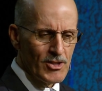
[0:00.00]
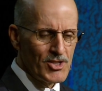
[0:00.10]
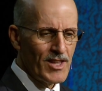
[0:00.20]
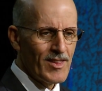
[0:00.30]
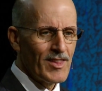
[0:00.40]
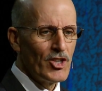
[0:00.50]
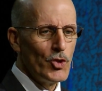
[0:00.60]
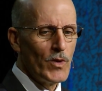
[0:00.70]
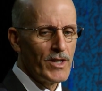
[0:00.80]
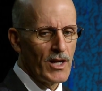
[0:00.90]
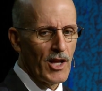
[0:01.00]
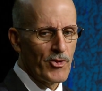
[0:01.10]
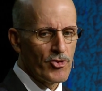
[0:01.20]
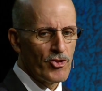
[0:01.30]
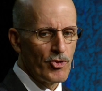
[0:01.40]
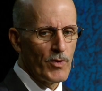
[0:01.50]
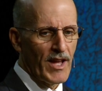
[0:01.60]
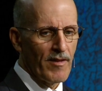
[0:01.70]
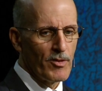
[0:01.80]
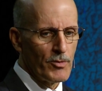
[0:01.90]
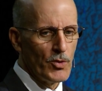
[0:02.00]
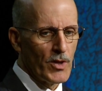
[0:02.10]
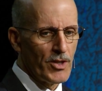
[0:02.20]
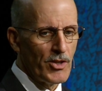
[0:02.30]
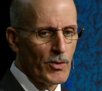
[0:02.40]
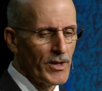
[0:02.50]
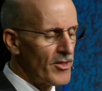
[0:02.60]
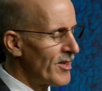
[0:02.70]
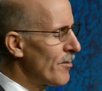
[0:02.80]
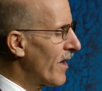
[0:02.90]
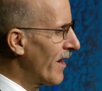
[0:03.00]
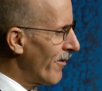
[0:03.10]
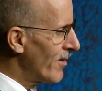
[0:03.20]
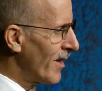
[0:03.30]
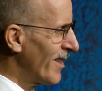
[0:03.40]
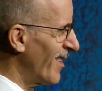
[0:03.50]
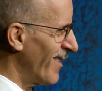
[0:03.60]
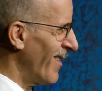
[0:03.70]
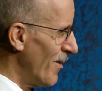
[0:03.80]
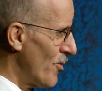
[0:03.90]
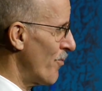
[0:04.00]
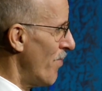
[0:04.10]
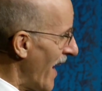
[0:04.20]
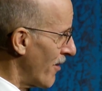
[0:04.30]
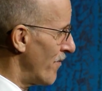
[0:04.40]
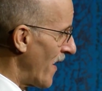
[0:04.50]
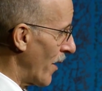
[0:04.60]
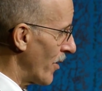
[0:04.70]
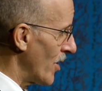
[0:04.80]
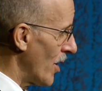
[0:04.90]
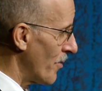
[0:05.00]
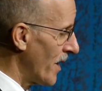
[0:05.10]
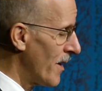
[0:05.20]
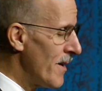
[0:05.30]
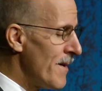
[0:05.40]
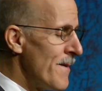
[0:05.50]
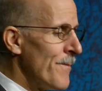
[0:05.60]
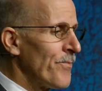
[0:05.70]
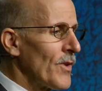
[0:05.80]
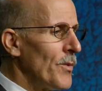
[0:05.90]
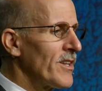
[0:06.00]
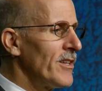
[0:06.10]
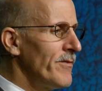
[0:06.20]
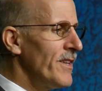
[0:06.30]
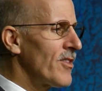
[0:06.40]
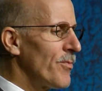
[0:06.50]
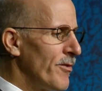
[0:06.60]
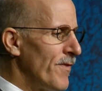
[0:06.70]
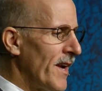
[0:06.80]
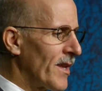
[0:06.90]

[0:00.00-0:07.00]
Jesus said, do unto others as you would have them do unto you. And it seemed like everything I did, it was backfiring on me. What convinced me finally